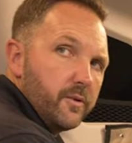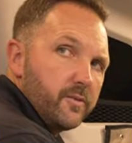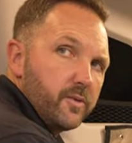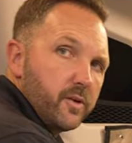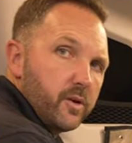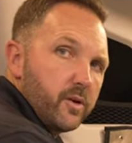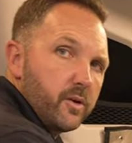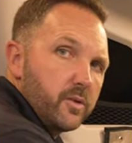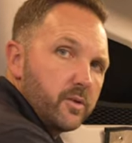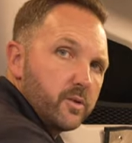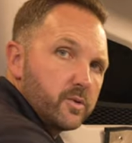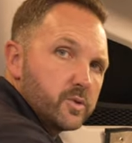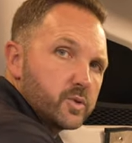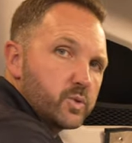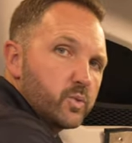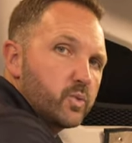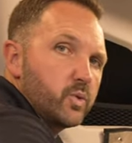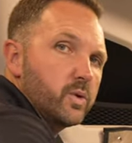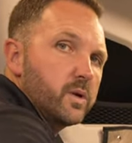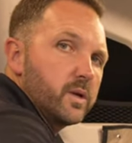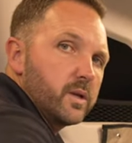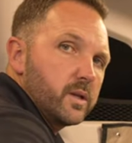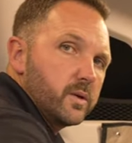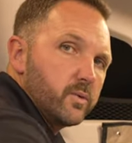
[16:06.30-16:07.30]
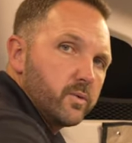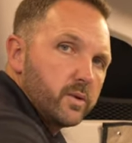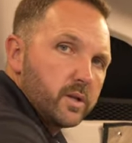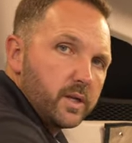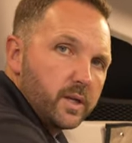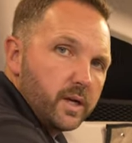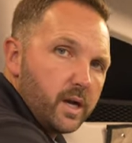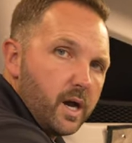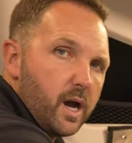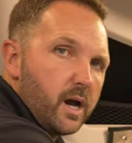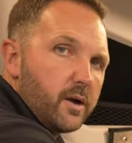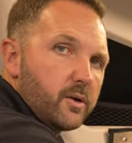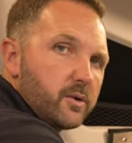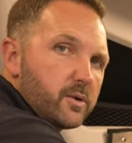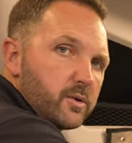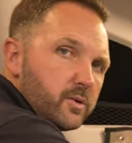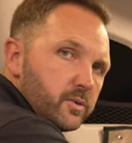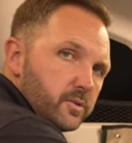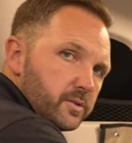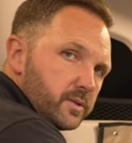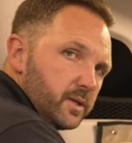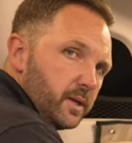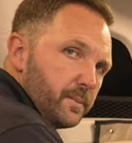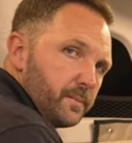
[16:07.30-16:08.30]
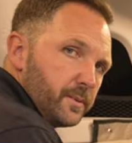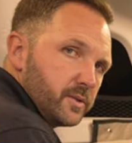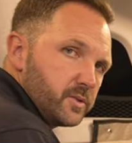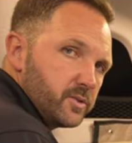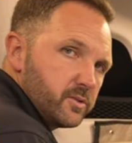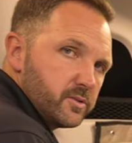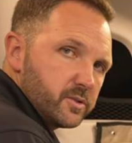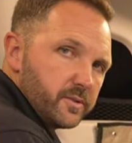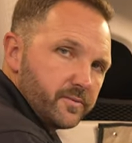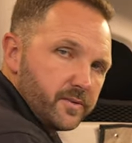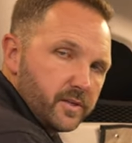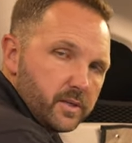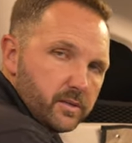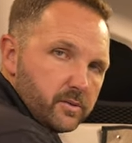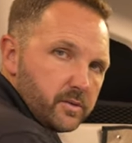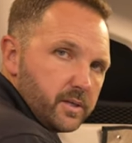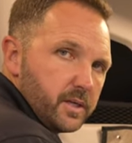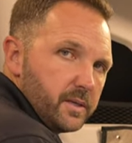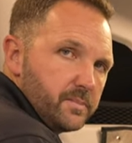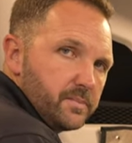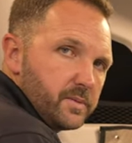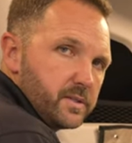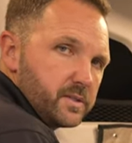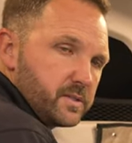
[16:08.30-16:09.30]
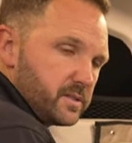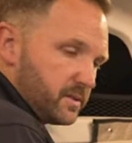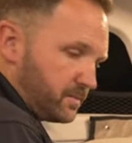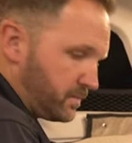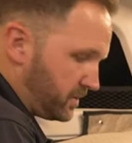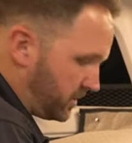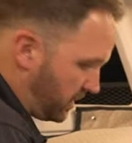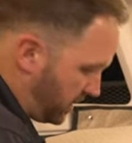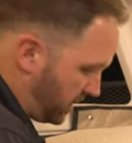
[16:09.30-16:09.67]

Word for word: if you're in those really, really hot or cold temperatures if you don't keep this zipped